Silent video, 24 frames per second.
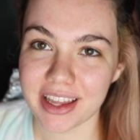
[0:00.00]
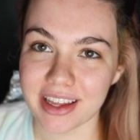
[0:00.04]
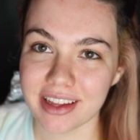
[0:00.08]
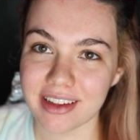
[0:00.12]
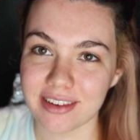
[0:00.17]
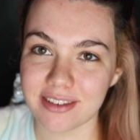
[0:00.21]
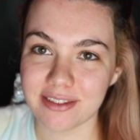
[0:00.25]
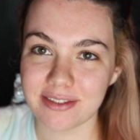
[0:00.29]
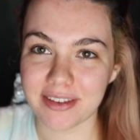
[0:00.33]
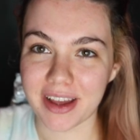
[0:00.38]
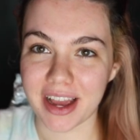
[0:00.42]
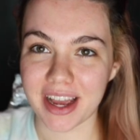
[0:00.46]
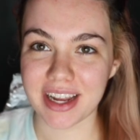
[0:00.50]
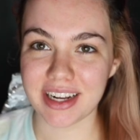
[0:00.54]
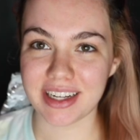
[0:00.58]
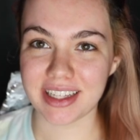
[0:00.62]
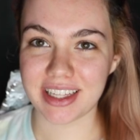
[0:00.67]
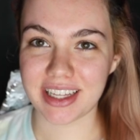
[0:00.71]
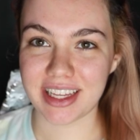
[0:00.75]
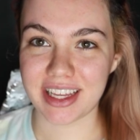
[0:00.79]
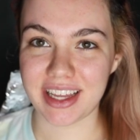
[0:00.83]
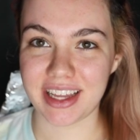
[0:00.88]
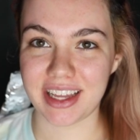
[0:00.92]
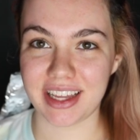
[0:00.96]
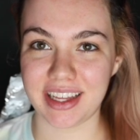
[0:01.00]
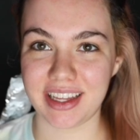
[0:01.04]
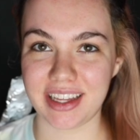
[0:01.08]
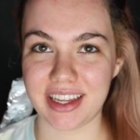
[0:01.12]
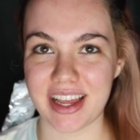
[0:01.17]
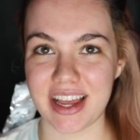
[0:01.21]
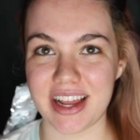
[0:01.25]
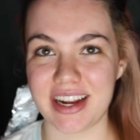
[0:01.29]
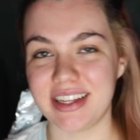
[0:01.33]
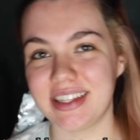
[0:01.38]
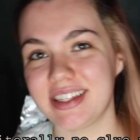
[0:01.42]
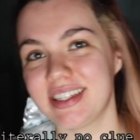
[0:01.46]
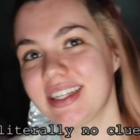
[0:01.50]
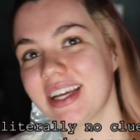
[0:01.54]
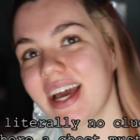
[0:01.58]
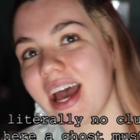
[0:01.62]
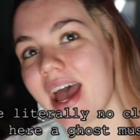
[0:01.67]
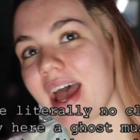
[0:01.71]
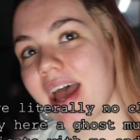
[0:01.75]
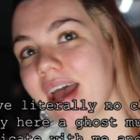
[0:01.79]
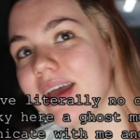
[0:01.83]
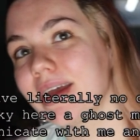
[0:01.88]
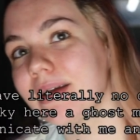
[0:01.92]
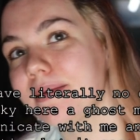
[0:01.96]
And finally, it is
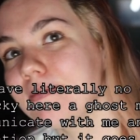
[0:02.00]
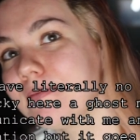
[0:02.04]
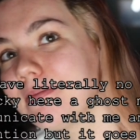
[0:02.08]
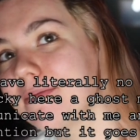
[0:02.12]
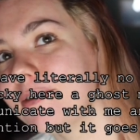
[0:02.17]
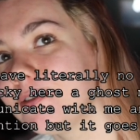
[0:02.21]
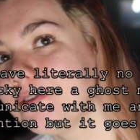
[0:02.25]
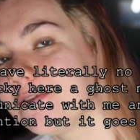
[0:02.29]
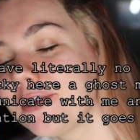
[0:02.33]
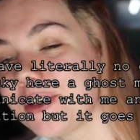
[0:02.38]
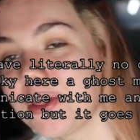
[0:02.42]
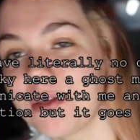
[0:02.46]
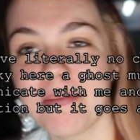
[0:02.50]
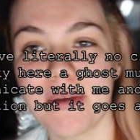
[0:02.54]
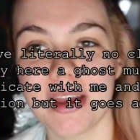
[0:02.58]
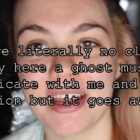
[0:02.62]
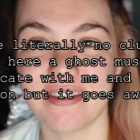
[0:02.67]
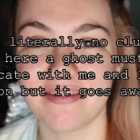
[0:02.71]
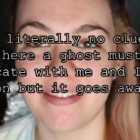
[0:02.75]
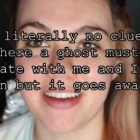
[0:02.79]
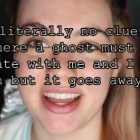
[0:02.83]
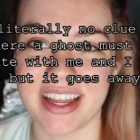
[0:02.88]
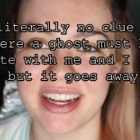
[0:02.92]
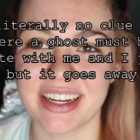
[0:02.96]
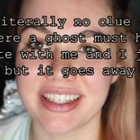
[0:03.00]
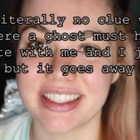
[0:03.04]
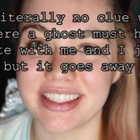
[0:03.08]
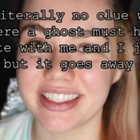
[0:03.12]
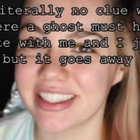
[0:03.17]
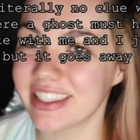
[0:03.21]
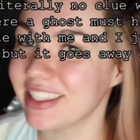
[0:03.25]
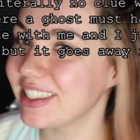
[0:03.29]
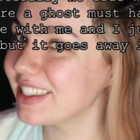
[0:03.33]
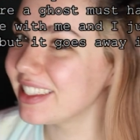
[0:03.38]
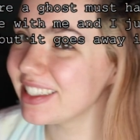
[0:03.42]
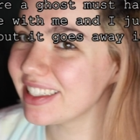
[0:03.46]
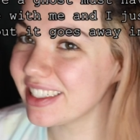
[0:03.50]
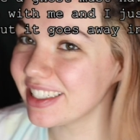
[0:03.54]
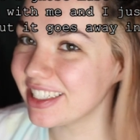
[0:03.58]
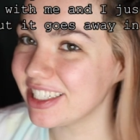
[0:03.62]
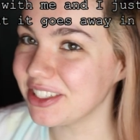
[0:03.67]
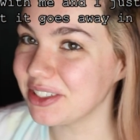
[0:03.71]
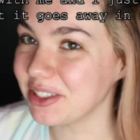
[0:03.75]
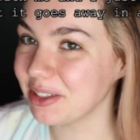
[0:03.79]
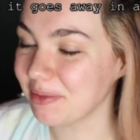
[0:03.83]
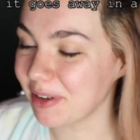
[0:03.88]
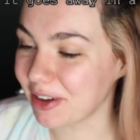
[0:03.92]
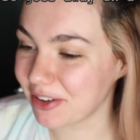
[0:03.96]
time for the main event.
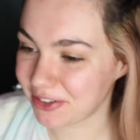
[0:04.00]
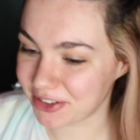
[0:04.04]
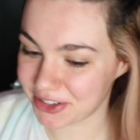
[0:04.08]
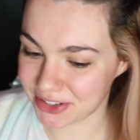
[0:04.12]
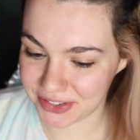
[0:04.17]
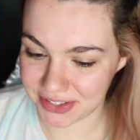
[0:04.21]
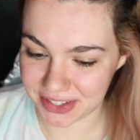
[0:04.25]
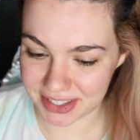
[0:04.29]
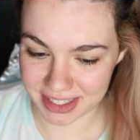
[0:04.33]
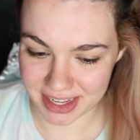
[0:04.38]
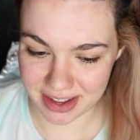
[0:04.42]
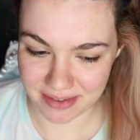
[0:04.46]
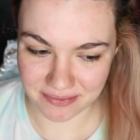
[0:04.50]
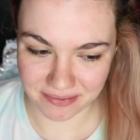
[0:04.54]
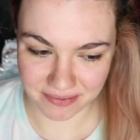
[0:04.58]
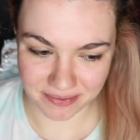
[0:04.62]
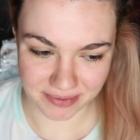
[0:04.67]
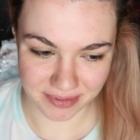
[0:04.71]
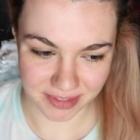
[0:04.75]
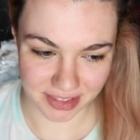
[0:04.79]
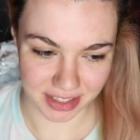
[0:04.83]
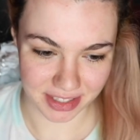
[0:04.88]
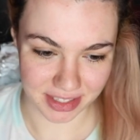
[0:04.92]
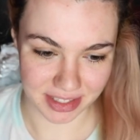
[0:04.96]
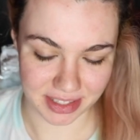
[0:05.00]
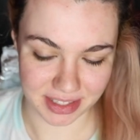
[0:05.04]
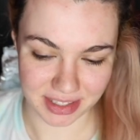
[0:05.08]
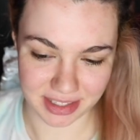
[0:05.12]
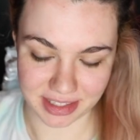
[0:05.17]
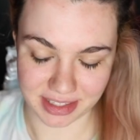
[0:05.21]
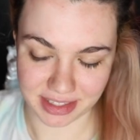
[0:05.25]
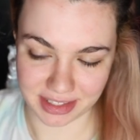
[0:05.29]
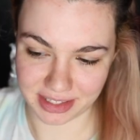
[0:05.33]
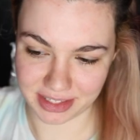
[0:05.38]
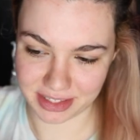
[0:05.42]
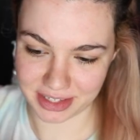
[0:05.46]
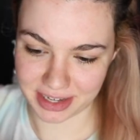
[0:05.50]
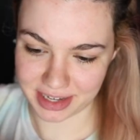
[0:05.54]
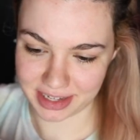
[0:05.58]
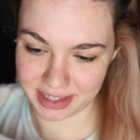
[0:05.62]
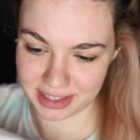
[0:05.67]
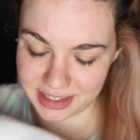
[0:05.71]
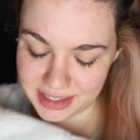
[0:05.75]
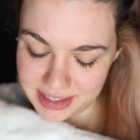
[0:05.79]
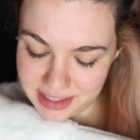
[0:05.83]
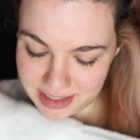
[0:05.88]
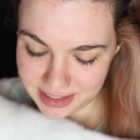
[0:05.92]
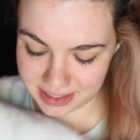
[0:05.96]
Doing my roots, I'm a little, a little
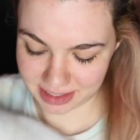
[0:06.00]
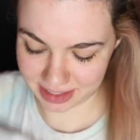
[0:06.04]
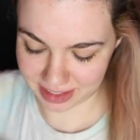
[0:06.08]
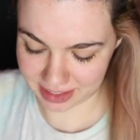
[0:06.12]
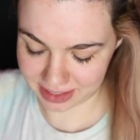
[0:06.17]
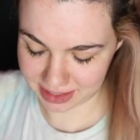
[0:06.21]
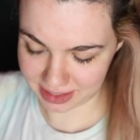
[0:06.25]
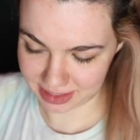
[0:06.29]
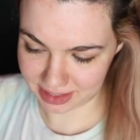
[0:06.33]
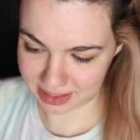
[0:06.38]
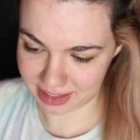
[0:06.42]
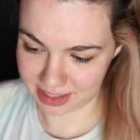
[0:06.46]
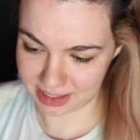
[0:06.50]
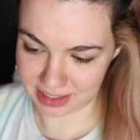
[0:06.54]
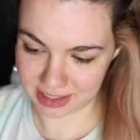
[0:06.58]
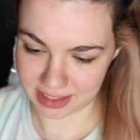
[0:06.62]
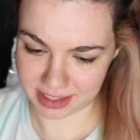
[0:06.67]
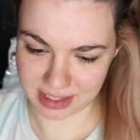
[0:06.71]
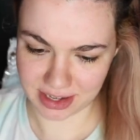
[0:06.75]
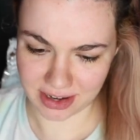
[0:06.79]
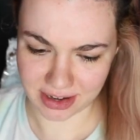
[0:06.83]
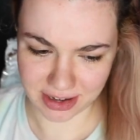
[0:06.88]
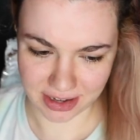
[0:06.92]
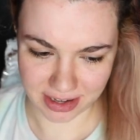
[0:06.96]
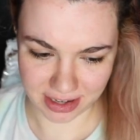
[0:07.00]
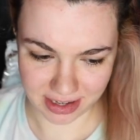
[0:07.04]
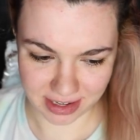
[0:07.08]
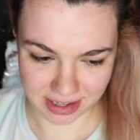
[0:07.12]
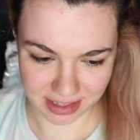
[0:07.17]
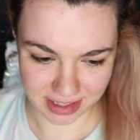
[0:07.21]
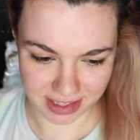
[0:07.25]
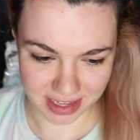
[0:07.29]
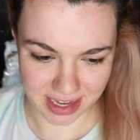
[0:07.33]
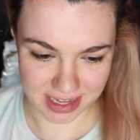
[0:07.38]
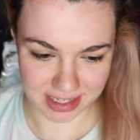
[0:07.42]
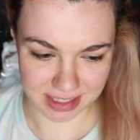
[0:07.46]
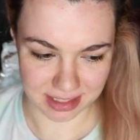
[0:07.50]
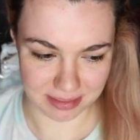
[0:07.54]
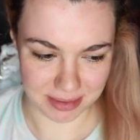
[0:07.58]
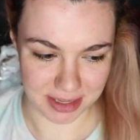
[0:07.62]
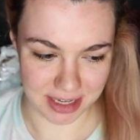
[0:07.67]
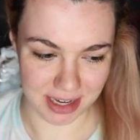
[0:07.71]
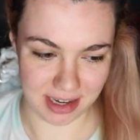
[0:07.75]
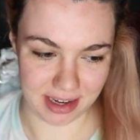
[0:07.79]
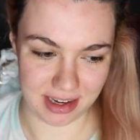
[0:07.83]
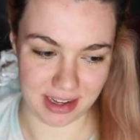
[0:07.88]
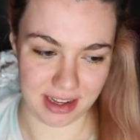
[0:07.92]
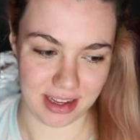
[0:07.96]
stressed because it's hard. The last time I
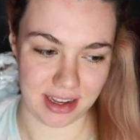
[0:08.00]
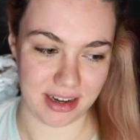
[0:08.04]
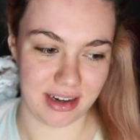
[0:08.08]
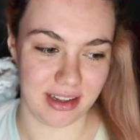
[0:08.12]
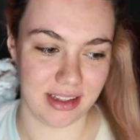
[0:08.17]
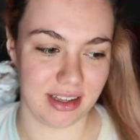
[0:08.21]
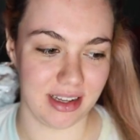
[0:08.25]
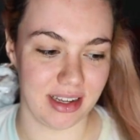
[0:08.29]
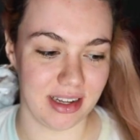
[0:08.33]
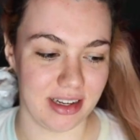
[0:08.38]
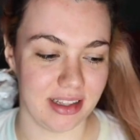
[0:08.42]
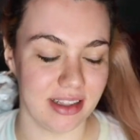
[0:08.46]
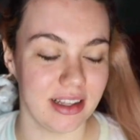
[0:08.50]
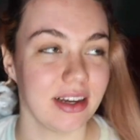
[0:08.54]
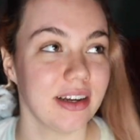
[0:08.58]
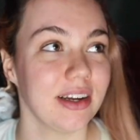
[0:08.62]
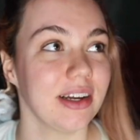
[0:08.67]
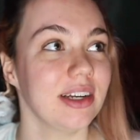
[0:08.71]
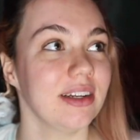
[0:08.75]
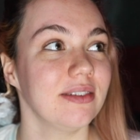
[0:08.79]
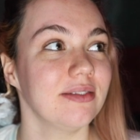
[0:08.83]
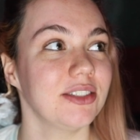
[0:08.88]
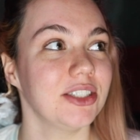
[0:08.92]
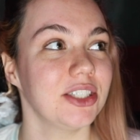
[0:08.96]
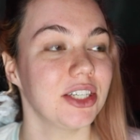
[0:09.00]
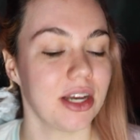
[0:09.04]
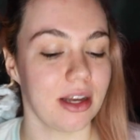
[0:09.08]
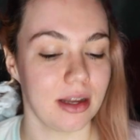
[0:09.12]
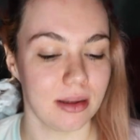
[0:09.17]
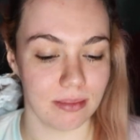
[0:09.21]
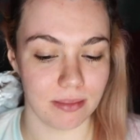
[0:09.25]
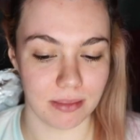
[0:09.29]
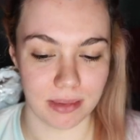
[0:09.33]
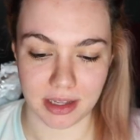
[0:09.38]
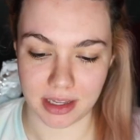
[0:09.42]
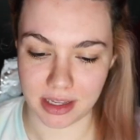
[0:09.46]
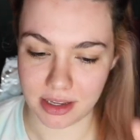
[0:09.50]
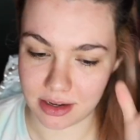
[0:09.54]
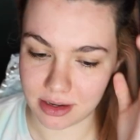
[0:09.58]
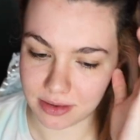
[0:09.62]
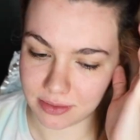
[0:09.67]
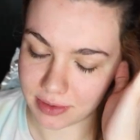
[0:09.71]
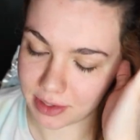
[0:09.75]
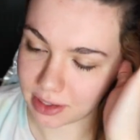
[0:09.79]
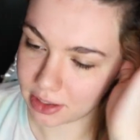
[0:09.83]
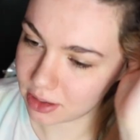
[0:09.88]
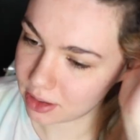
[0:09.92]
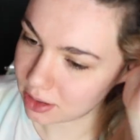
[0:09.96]
did it, I don't think I did that great of a job, but you know
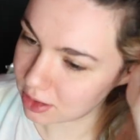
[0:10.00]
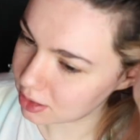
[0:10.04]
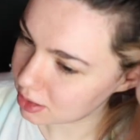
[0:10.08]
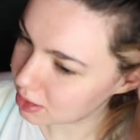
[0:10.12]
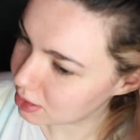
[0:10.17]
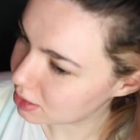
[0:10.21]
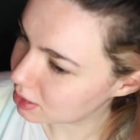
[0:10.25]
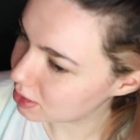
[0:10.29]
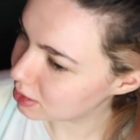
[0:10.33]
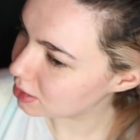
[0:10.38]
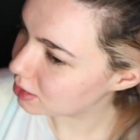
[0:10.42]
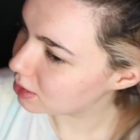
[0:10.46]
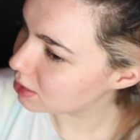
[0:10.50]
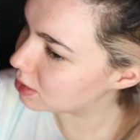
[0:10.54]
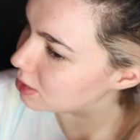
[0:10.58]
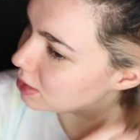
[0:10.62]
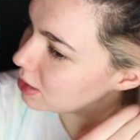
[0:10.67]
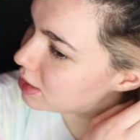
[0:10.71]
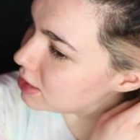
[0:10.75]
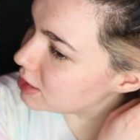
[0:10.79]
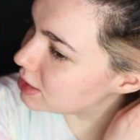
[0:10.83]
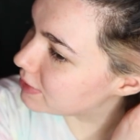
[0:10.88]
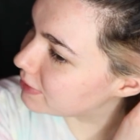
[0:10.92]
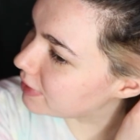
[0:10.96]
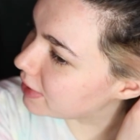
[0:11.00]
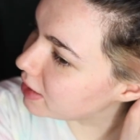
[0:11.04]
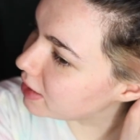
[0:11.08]
what? It's